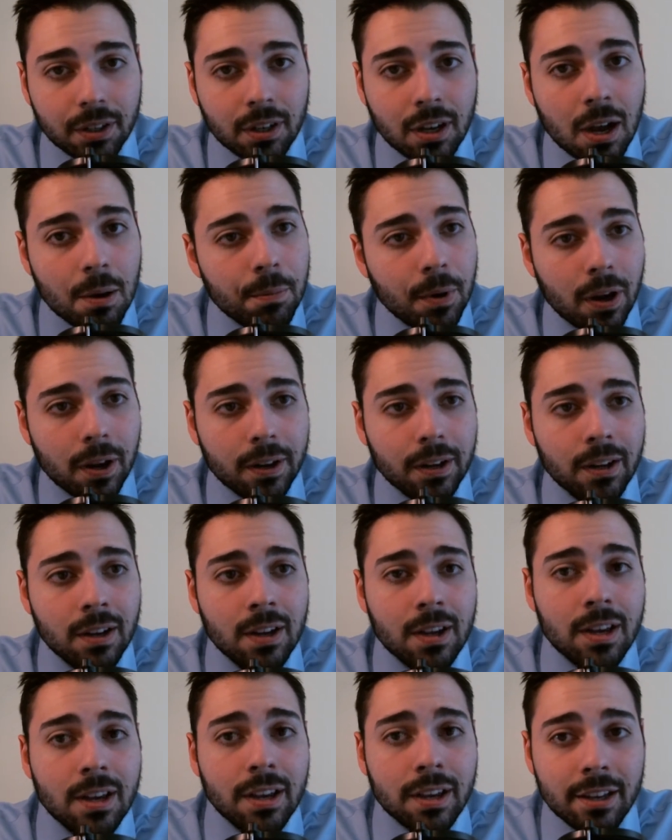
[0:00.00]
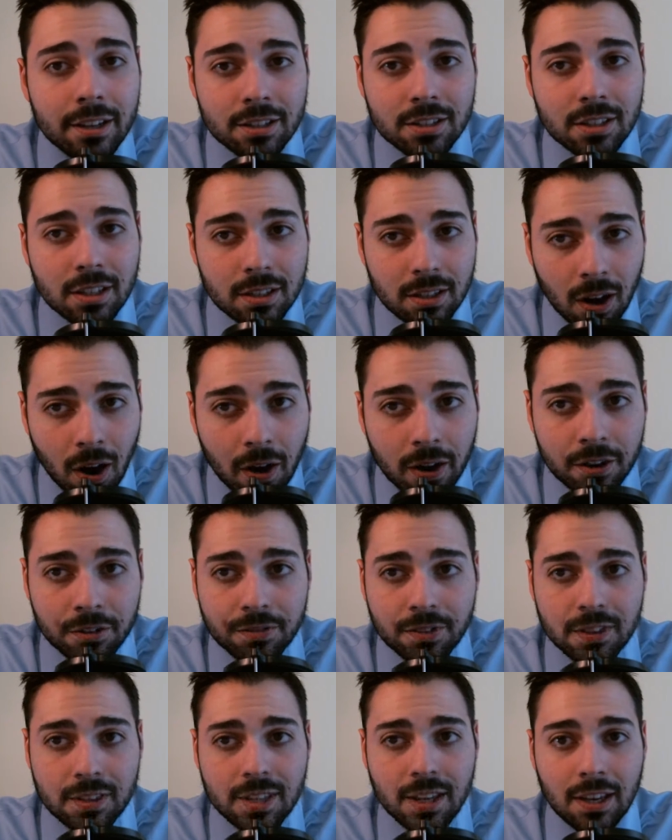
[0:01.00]
Come on. He's the heart of
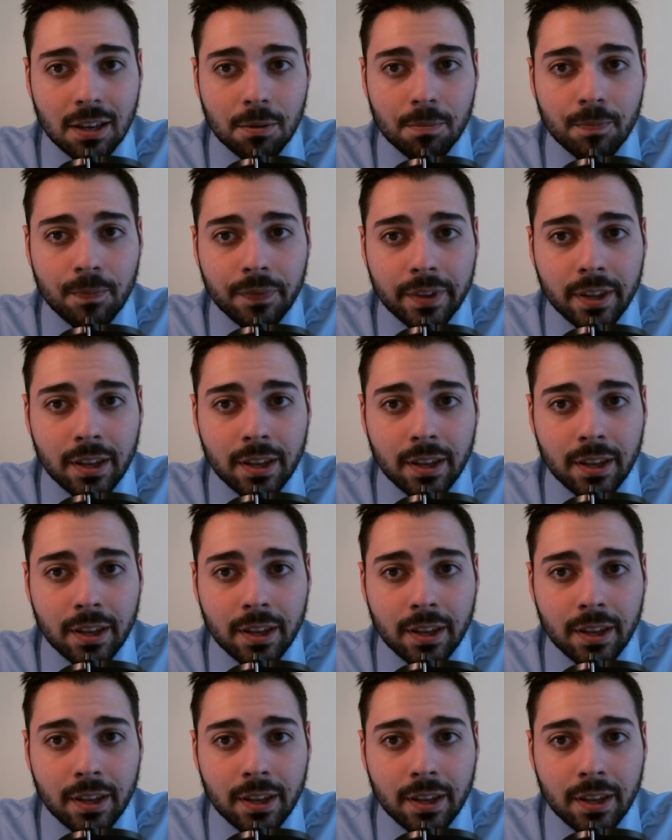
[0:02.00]
the team.